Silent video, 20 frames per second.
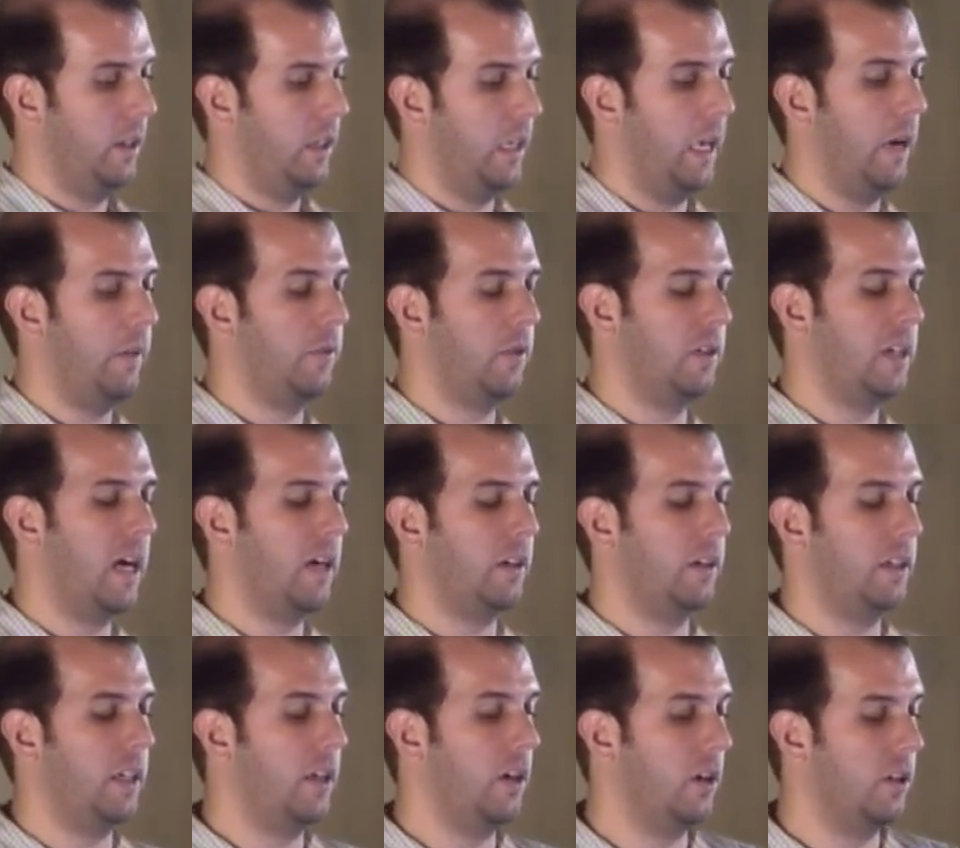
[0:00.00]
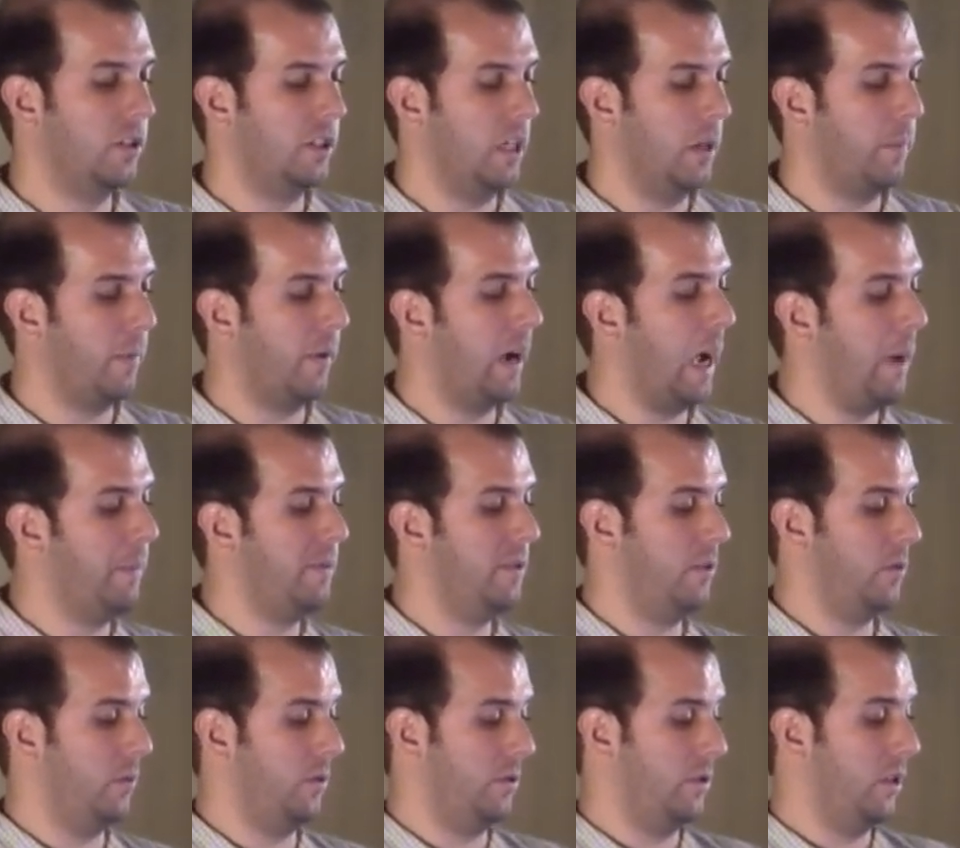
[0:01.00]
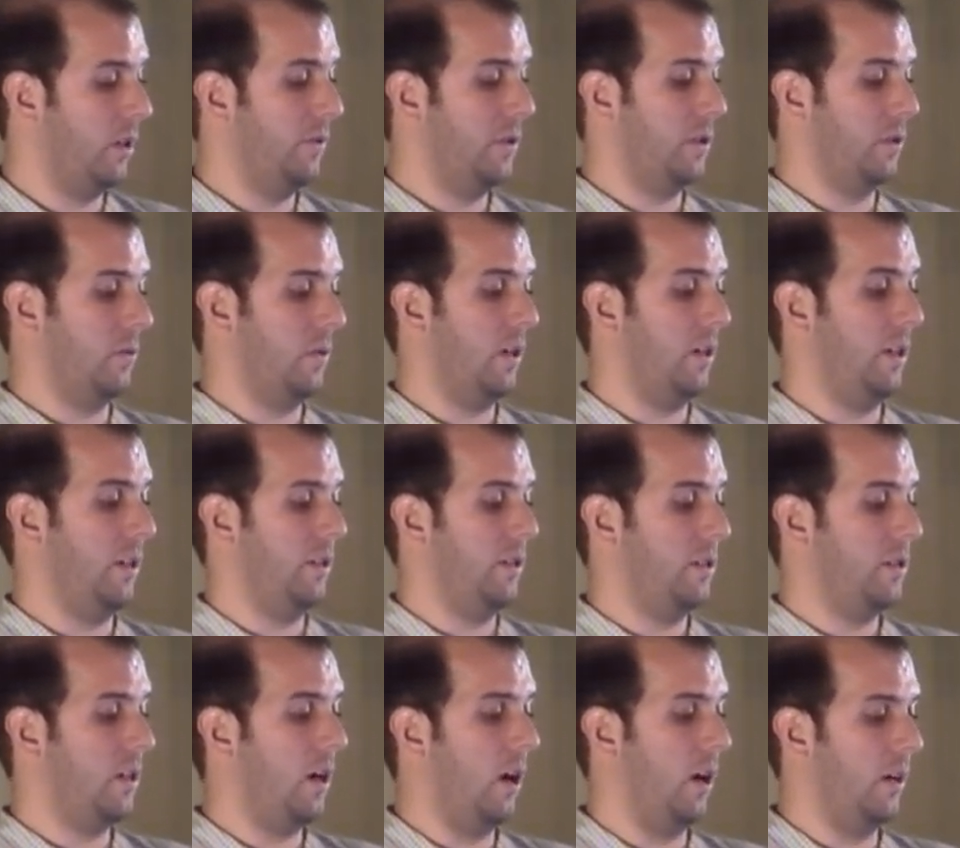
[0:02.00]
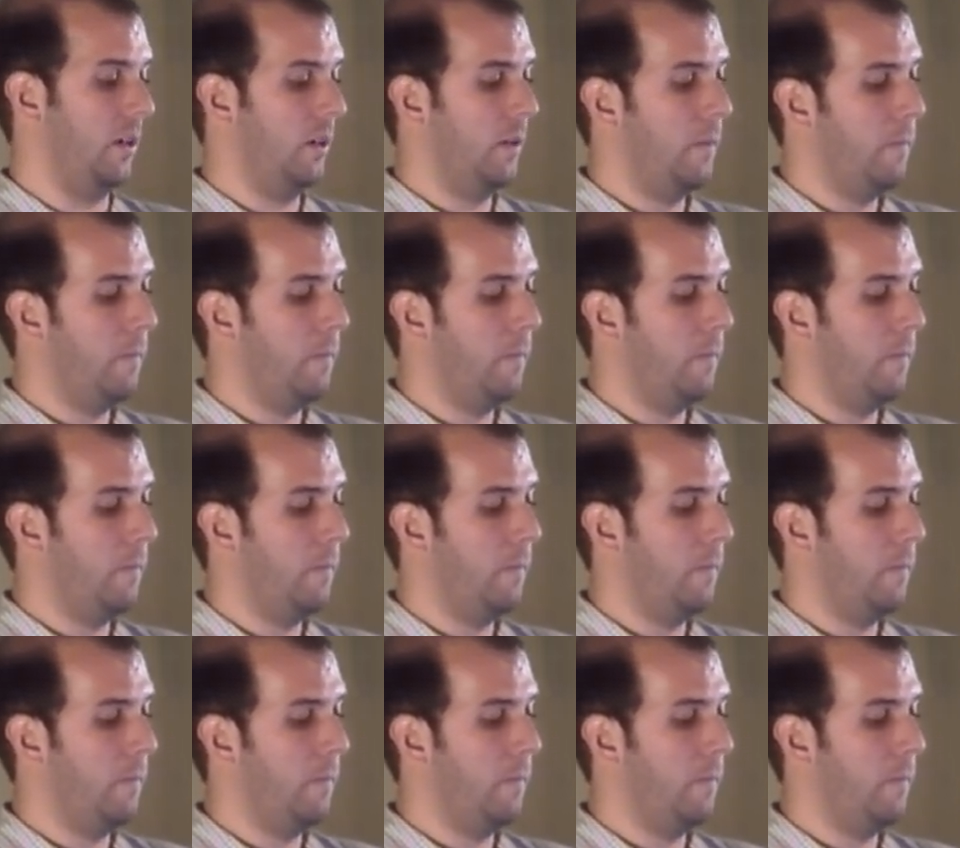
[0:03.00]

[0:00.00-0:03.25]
If you're down on energy, perhaps this will serve as a running start.